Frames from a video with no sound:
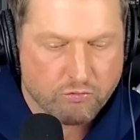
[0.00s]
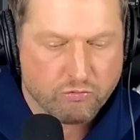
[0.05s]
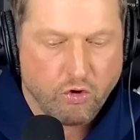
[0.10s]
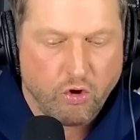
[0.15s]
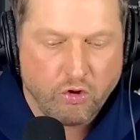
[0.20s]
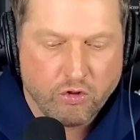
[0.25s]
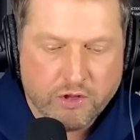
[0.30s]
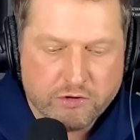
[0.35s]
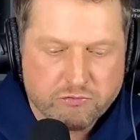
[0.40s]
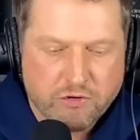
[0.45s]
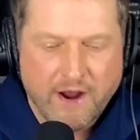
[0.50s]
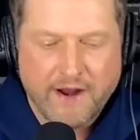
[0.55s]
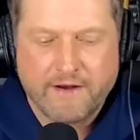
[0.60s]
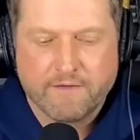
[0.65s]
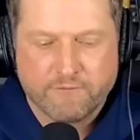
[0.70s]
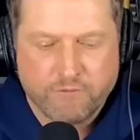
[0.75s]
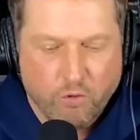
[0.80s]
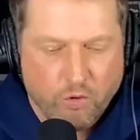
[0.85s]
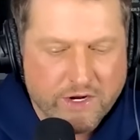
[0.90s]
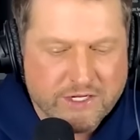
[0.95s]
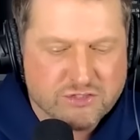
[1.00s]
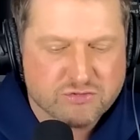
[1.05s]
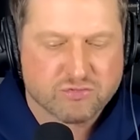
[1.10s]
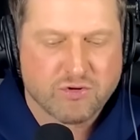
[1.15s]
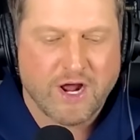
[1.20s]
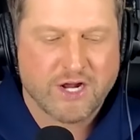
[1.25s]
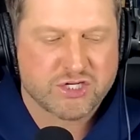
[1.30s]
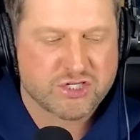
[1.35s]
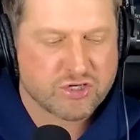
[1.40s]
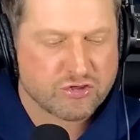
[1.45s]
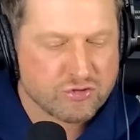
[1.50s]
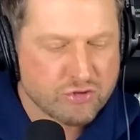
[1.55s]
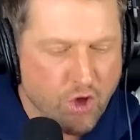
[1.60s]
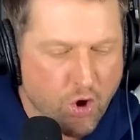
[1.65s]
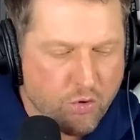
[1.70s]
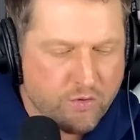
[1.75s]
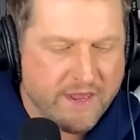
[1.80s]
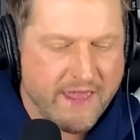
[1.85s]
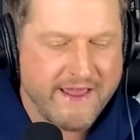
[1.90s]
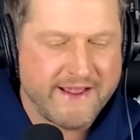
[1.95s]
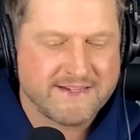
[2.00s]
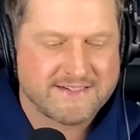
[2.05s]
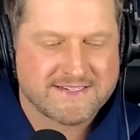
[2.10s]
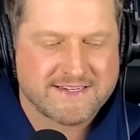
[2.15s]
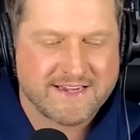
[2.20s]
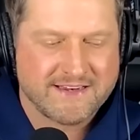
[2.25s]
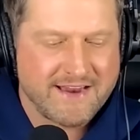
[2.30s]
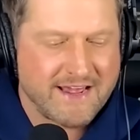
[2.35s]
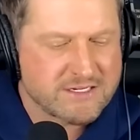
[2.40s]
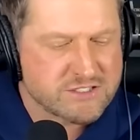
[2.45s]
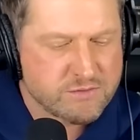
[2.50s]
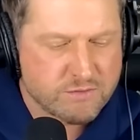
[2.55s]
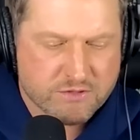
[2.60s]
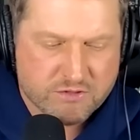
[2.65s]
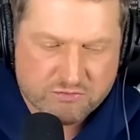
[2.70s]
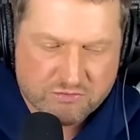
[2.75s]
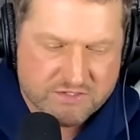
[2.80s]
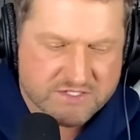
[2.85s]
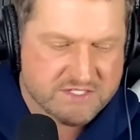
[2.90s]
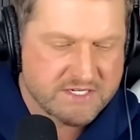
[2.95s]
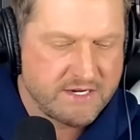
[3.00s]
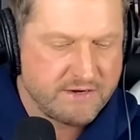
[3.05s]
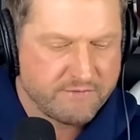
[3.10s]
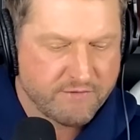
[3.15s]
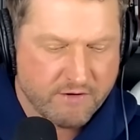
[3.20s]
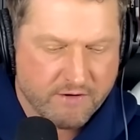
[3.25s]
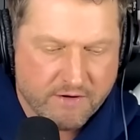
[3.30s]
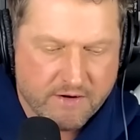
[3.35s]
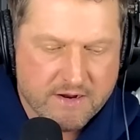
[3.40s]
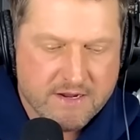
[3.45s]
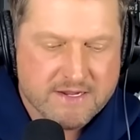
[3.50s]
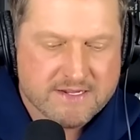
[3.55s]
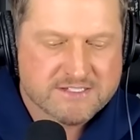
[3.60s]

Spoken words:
rolling right, avoids rusher, locates, connects with the receiver,